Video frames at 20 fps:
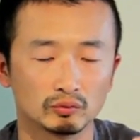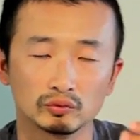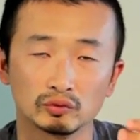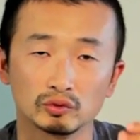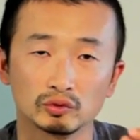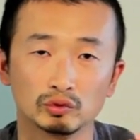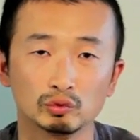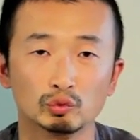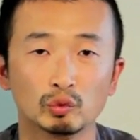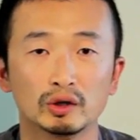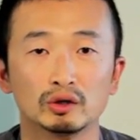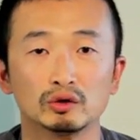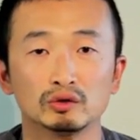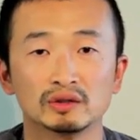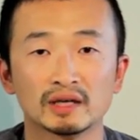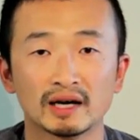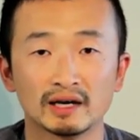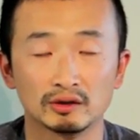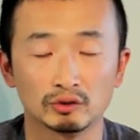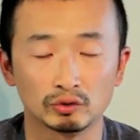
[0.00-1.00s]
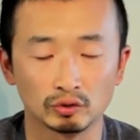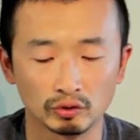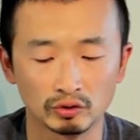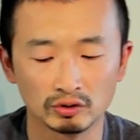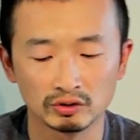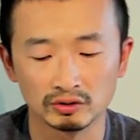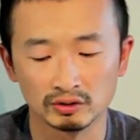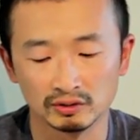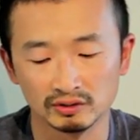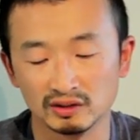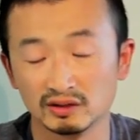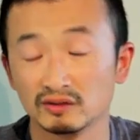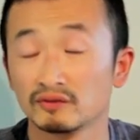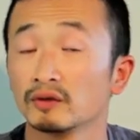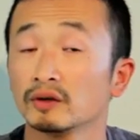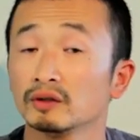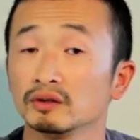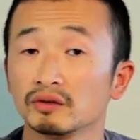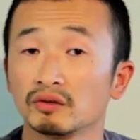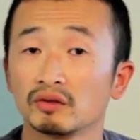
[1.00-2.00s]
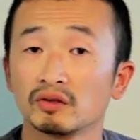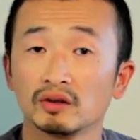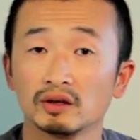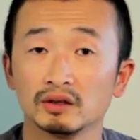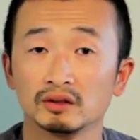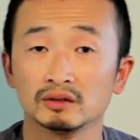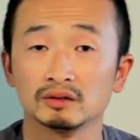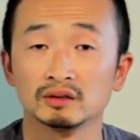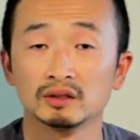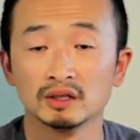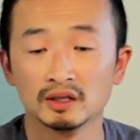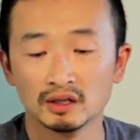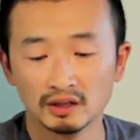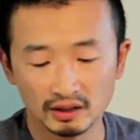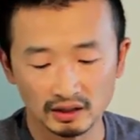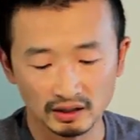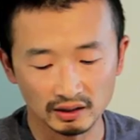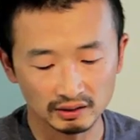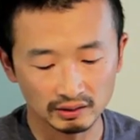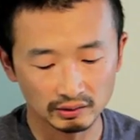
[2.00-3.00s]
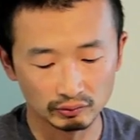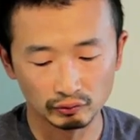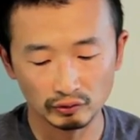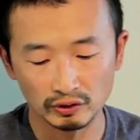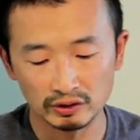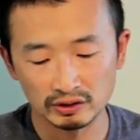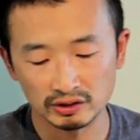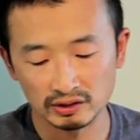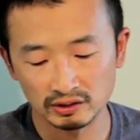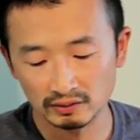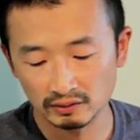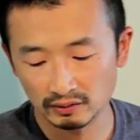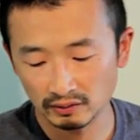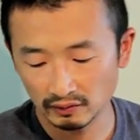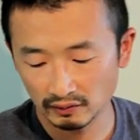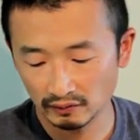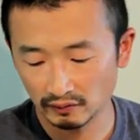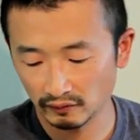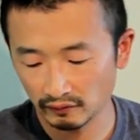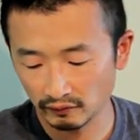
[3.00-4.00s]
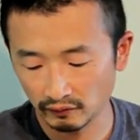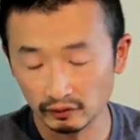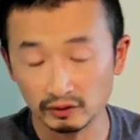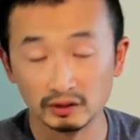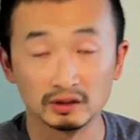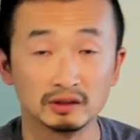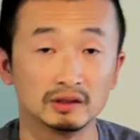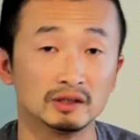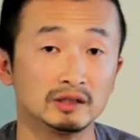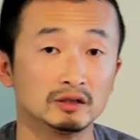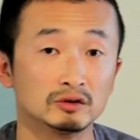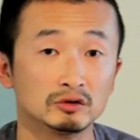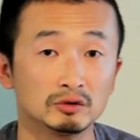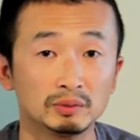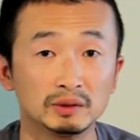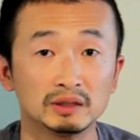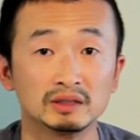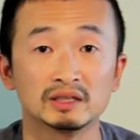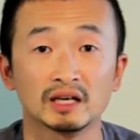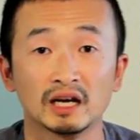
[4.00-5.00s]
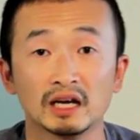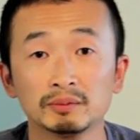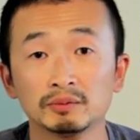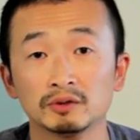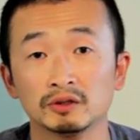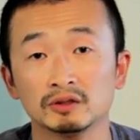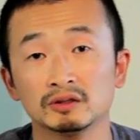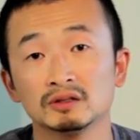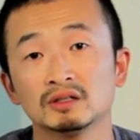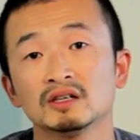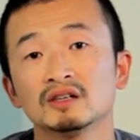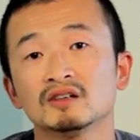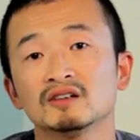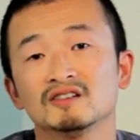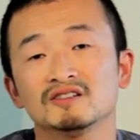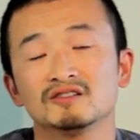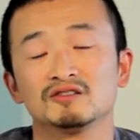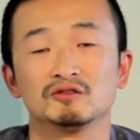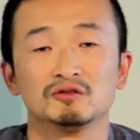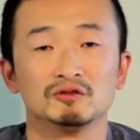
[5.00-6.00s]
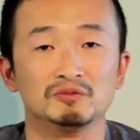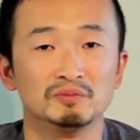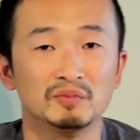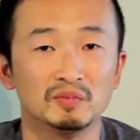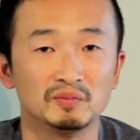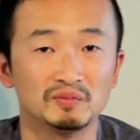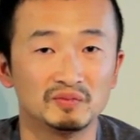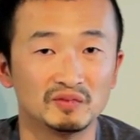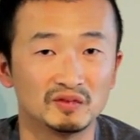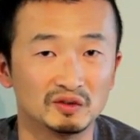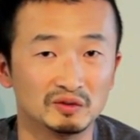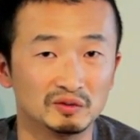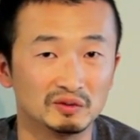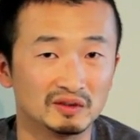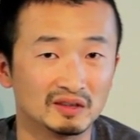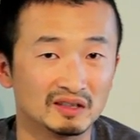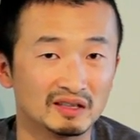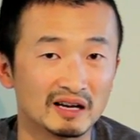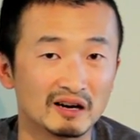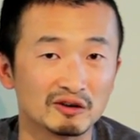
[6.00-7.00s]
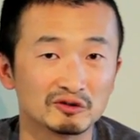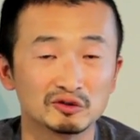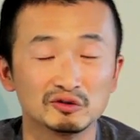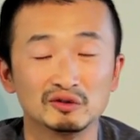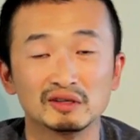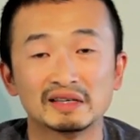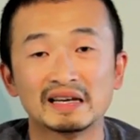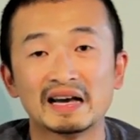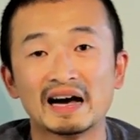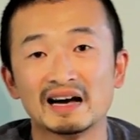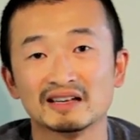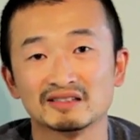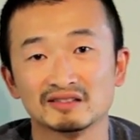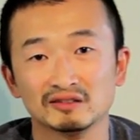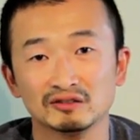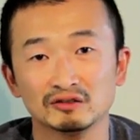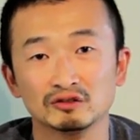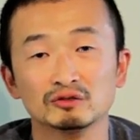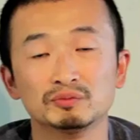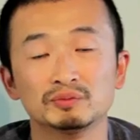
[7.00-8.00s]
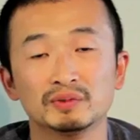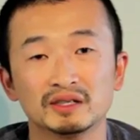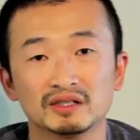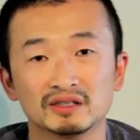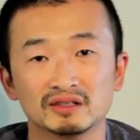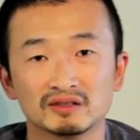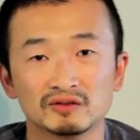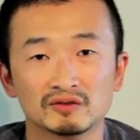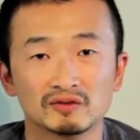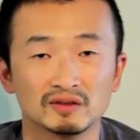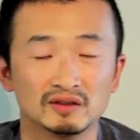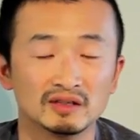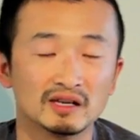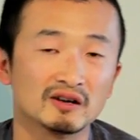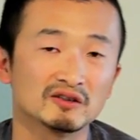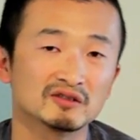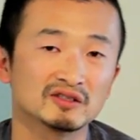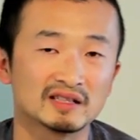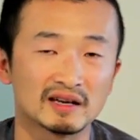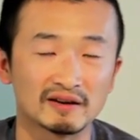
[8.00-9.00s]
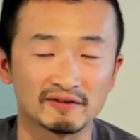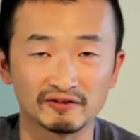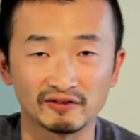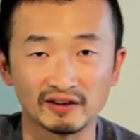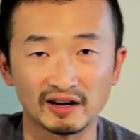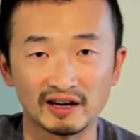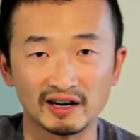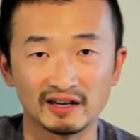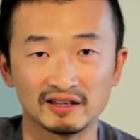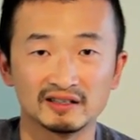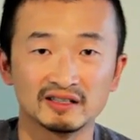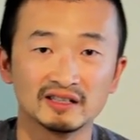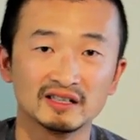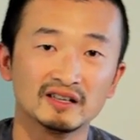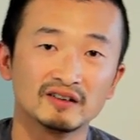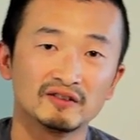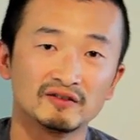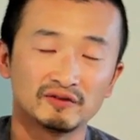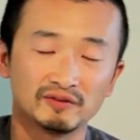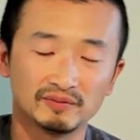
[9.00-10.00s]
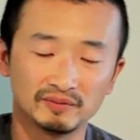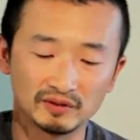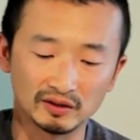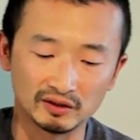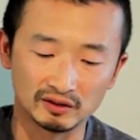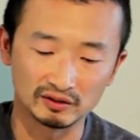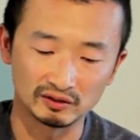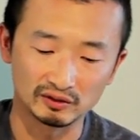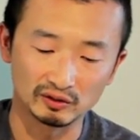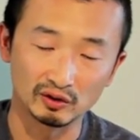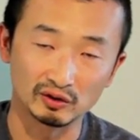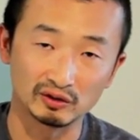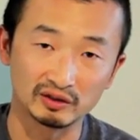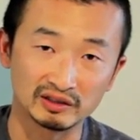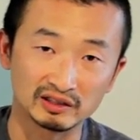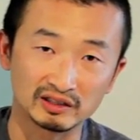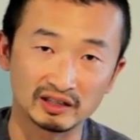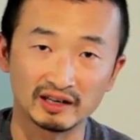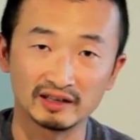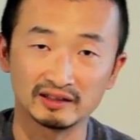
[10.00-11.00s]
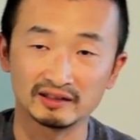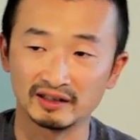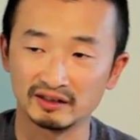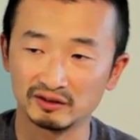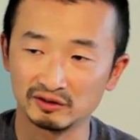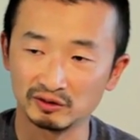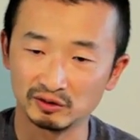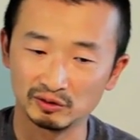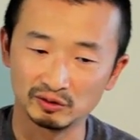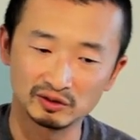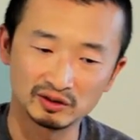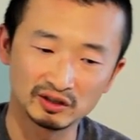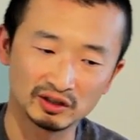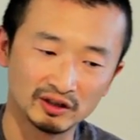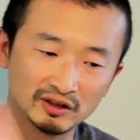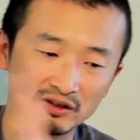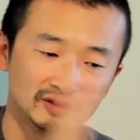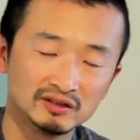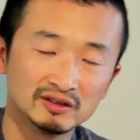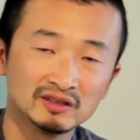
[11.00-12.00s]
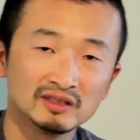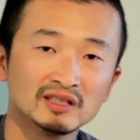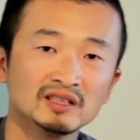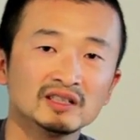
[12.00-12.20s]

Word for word: to where you tie the hook on is fairly thin. Uh, the reason for the leader to be tapered is to it allows you to cast a little better. It allows that fly, that your entire line to turn